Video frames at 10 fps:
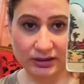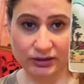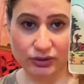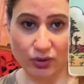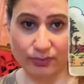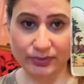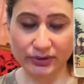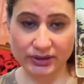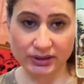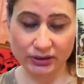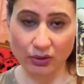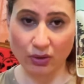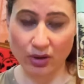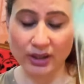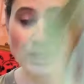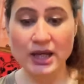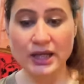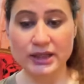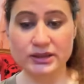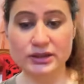is your person or
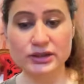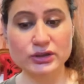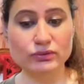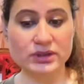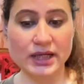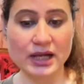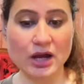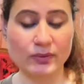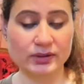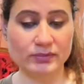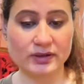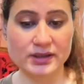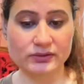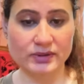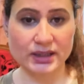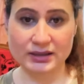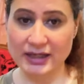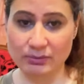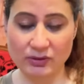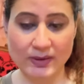it is you. Take how it may resonate. It
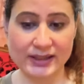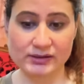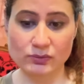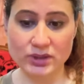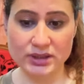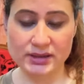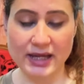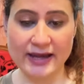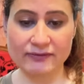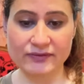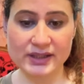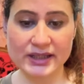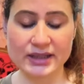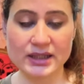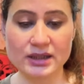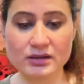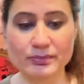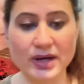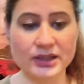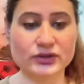can be vice versa. I feel that in the
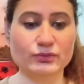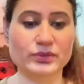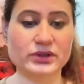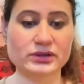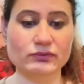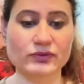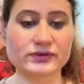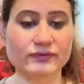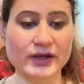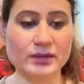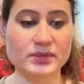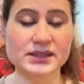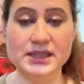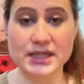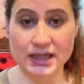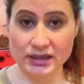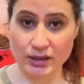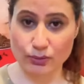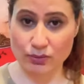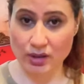past your person was very busy in
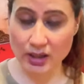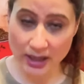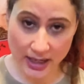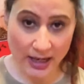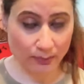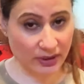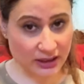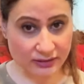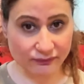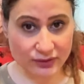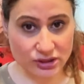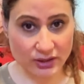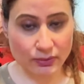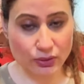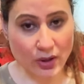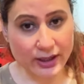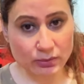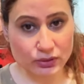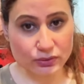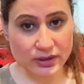their work, because of which they were not
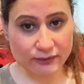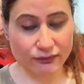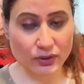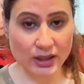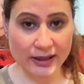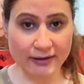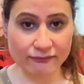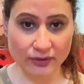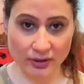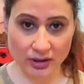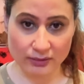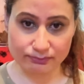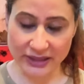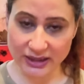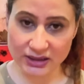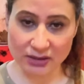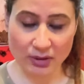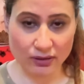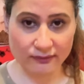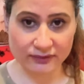able to give you enough plenty
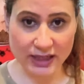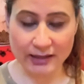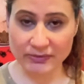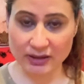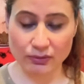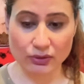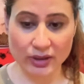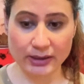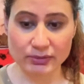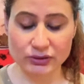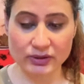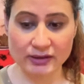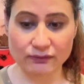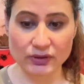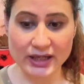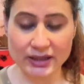amount of time. They were not able to give you